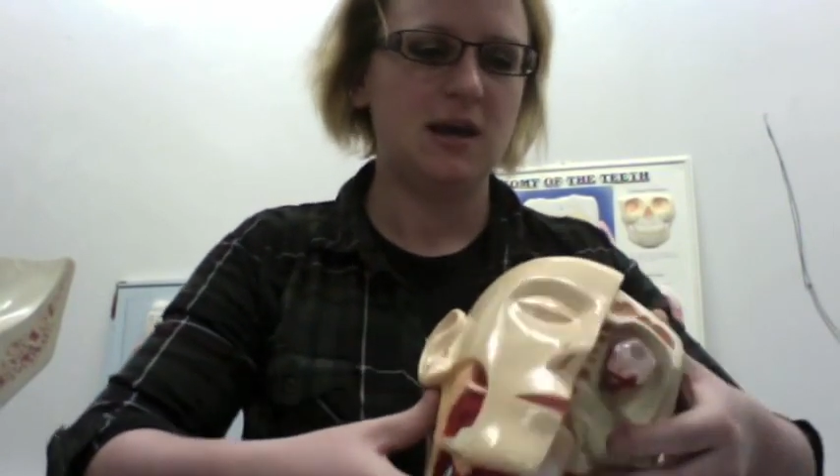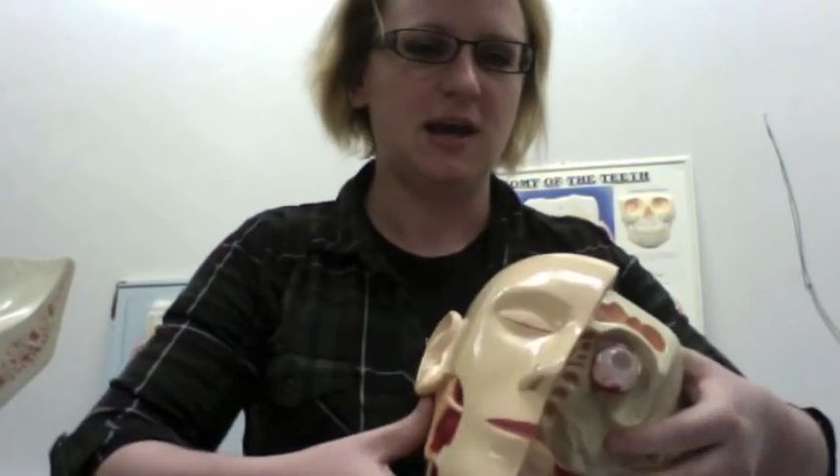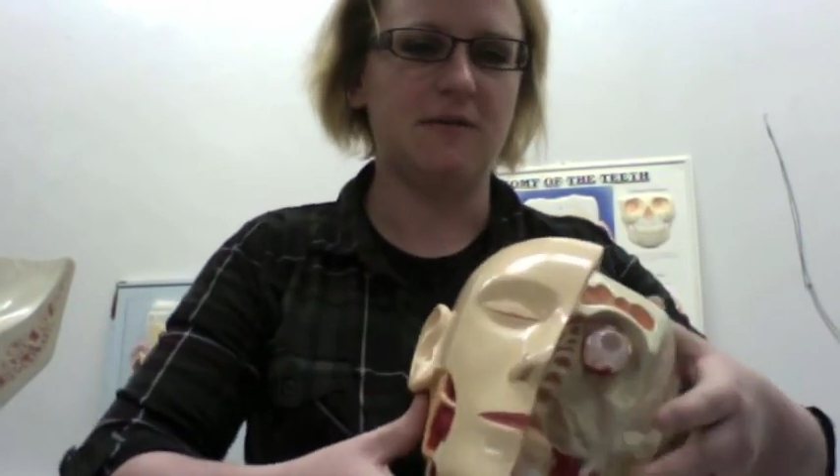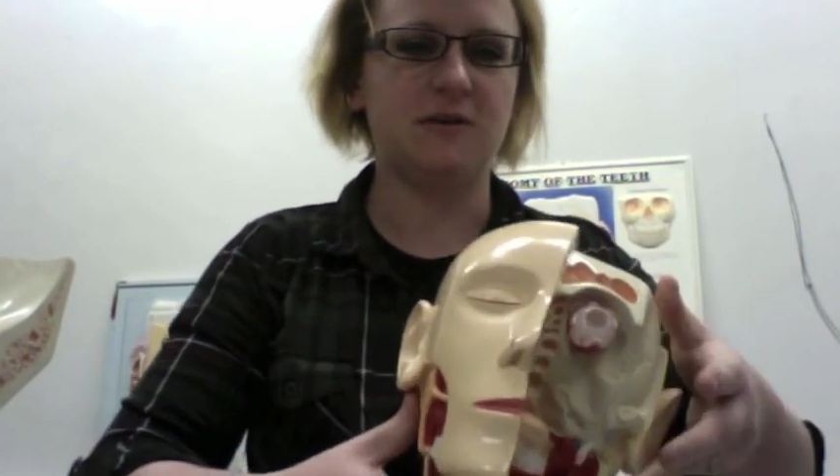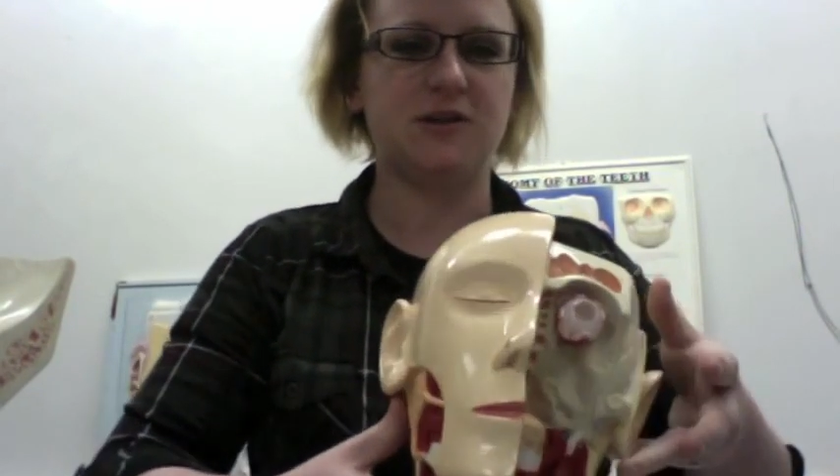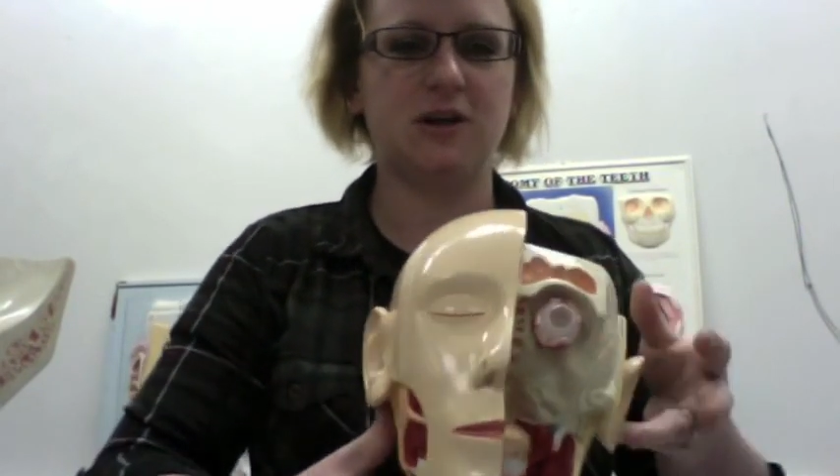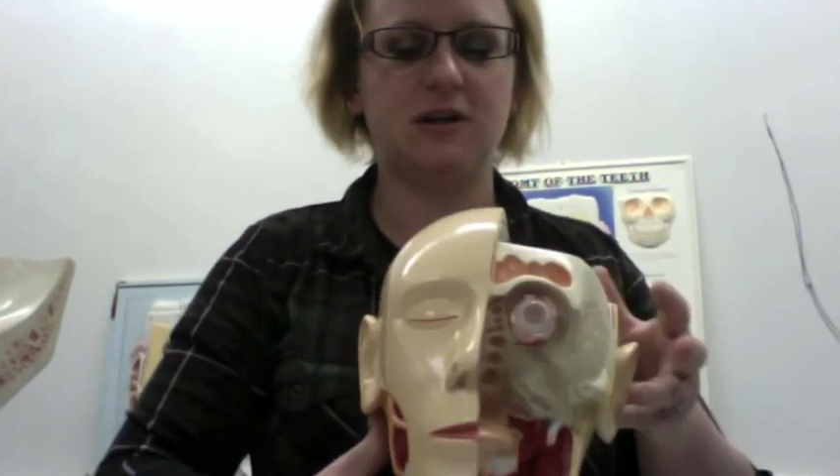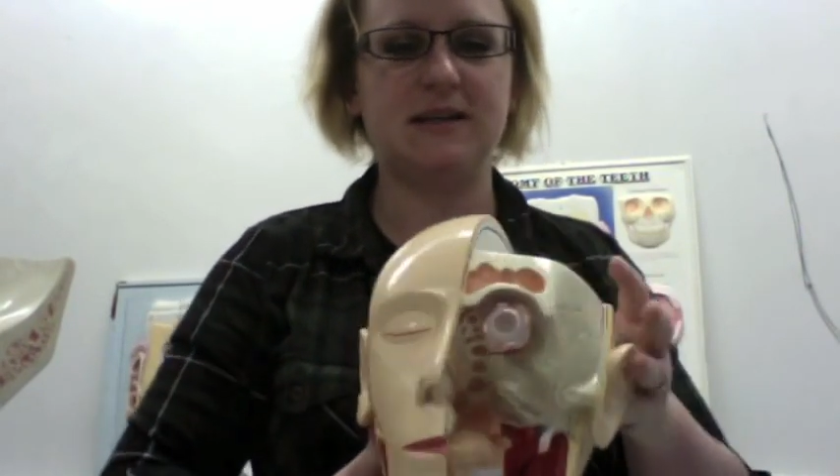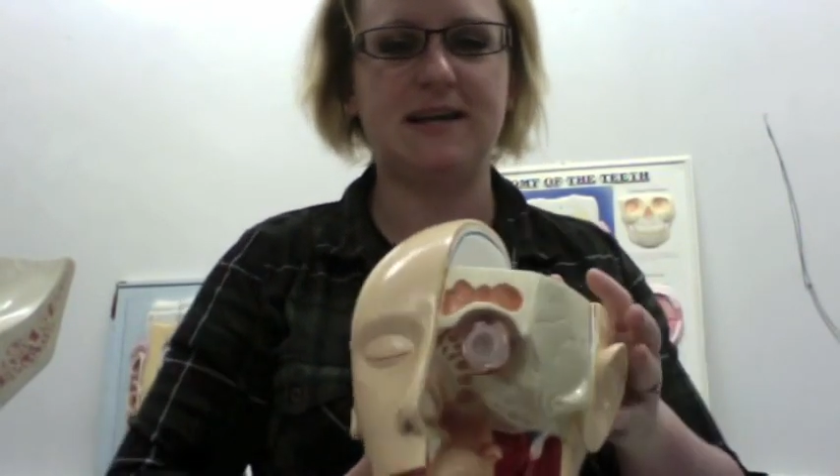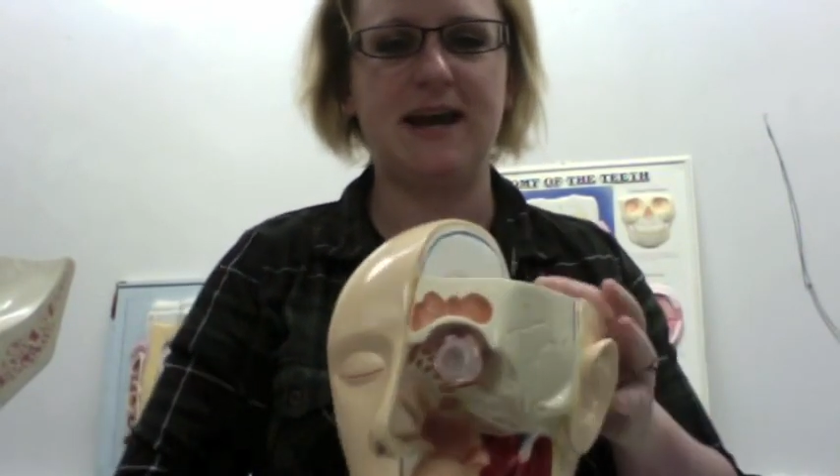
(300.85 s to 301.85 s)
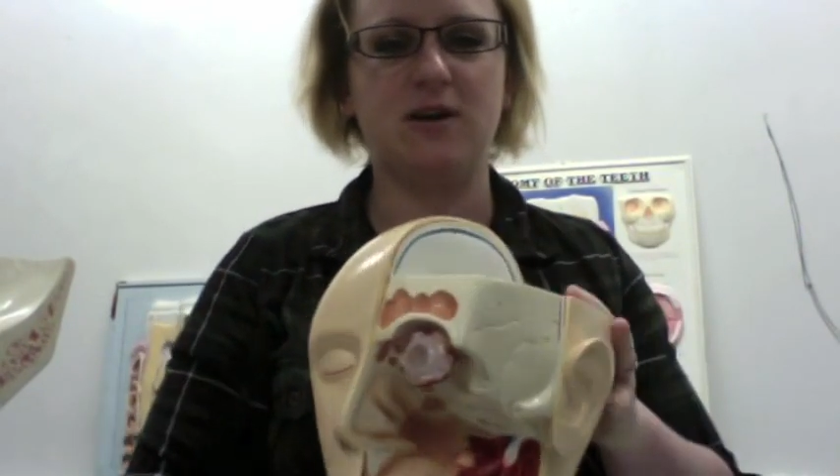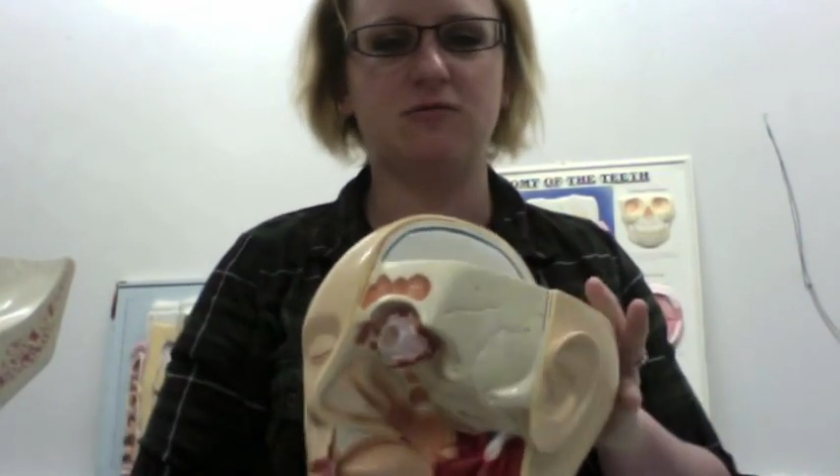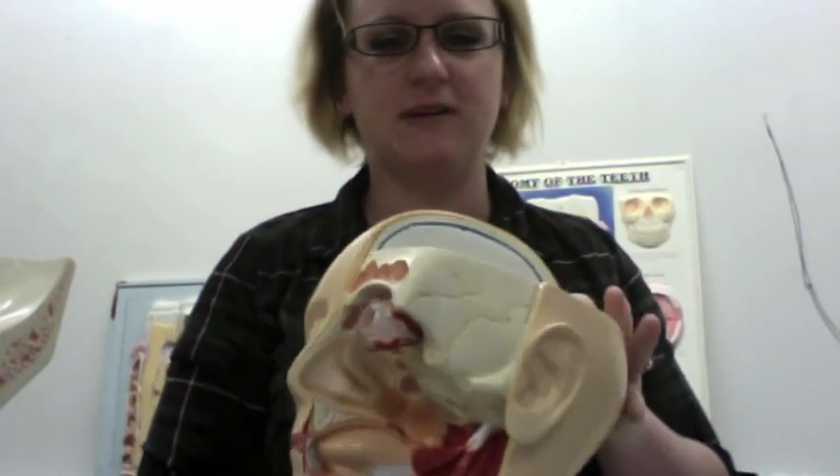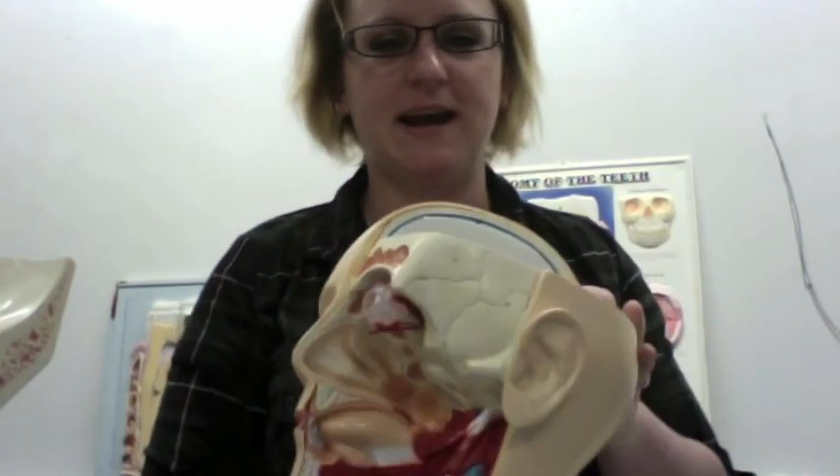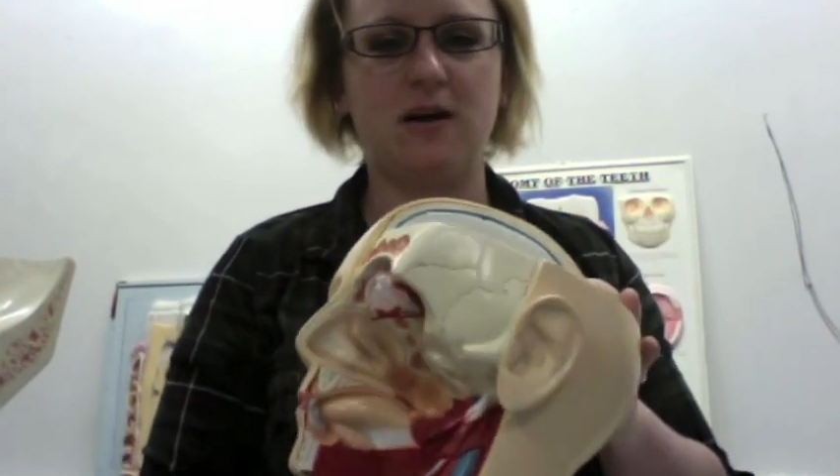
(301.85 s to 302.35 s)
If you turn his head
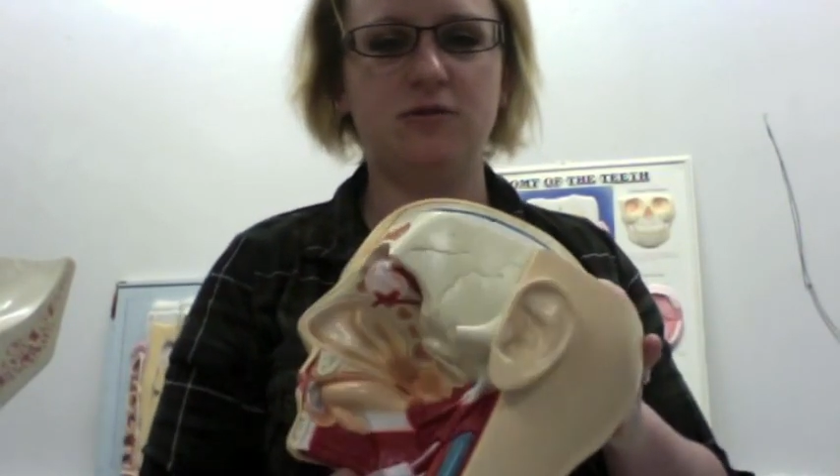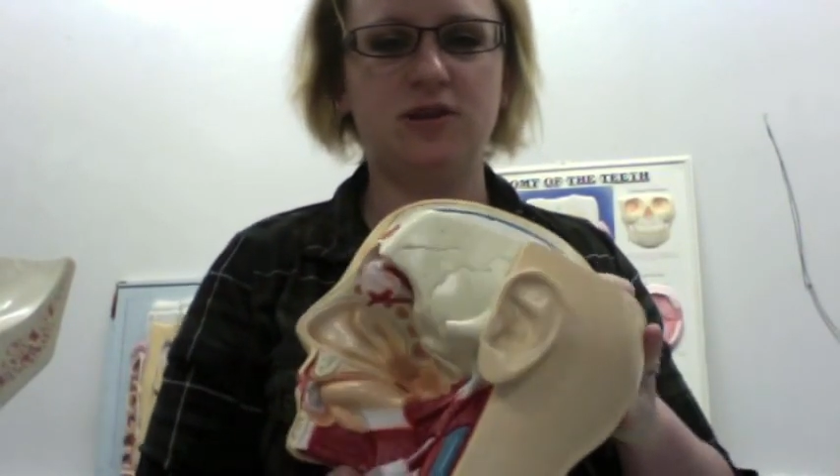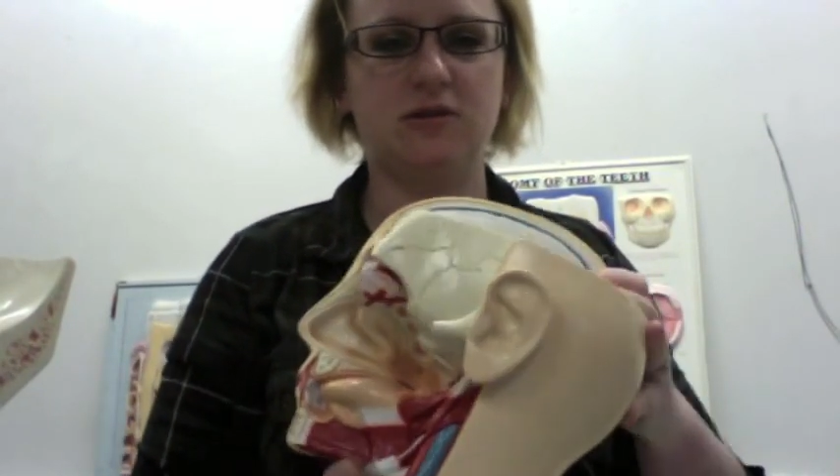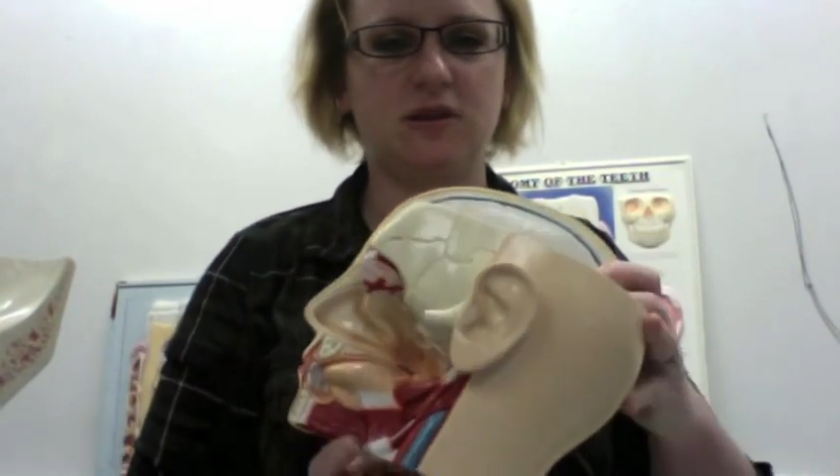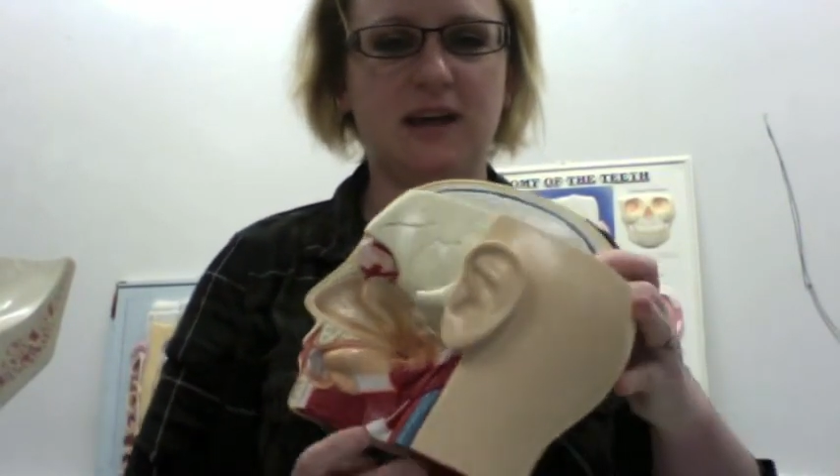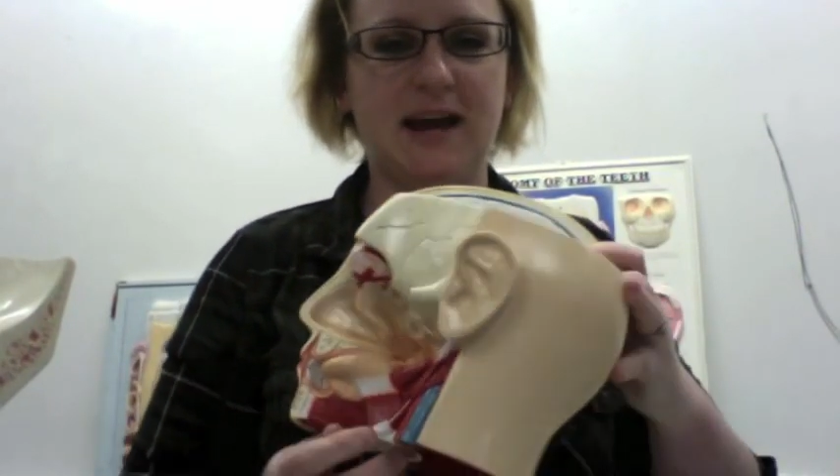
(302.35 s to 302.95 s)
around to look